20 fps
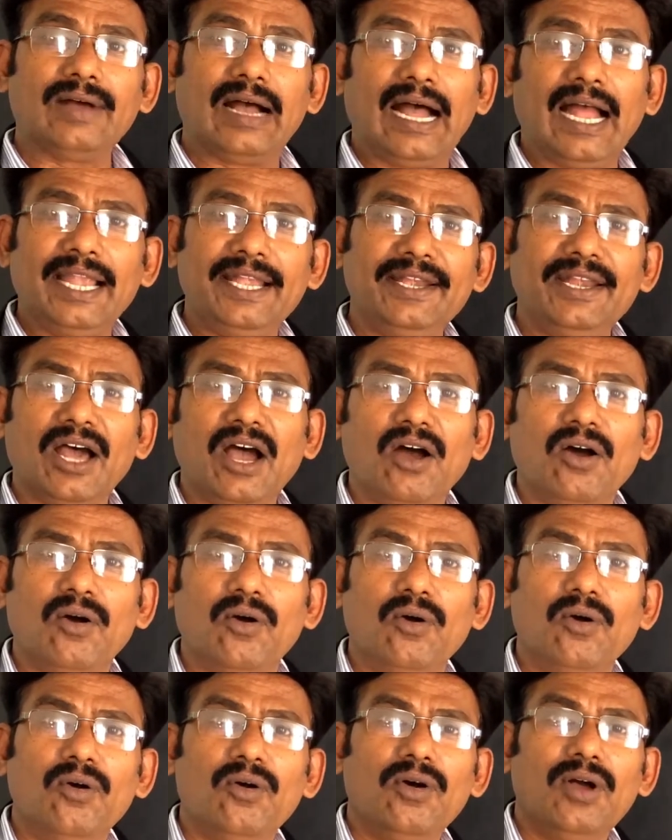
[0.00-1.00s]
And
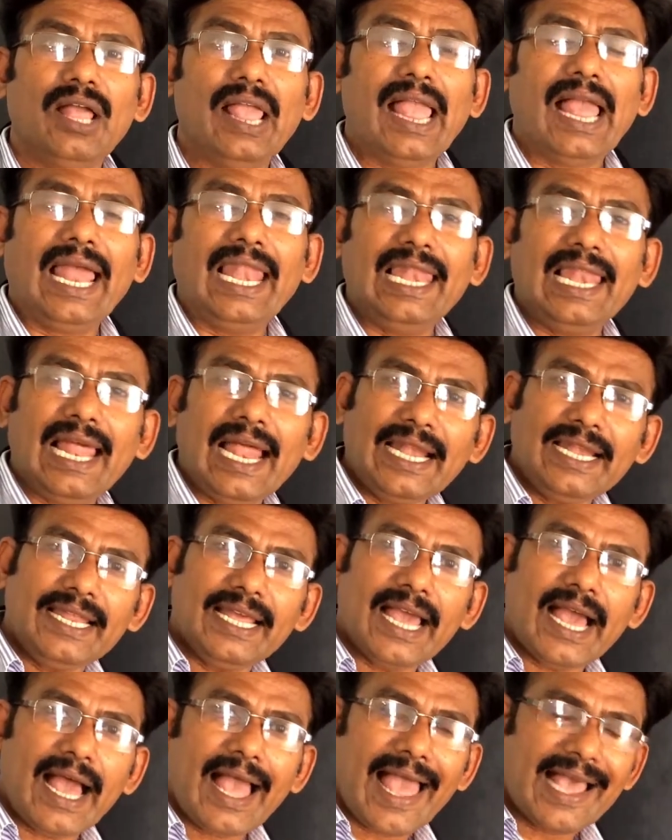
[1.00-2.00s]
now a
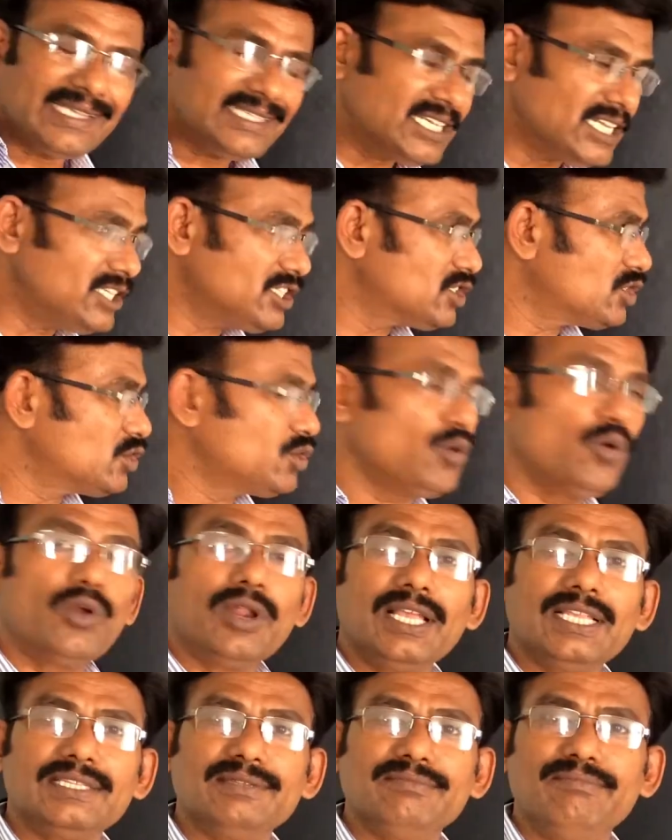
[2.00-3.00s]
lead acid
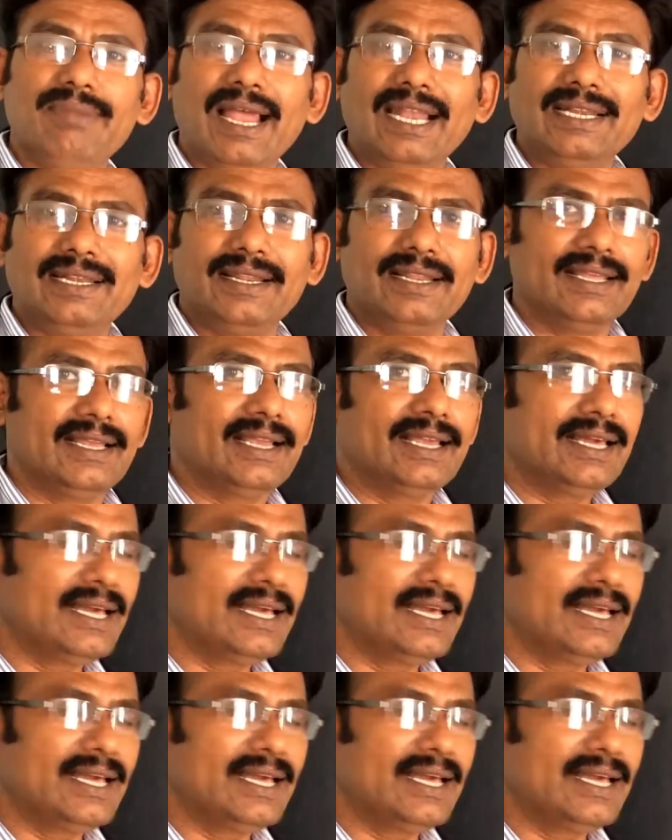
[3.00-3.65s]
storage battery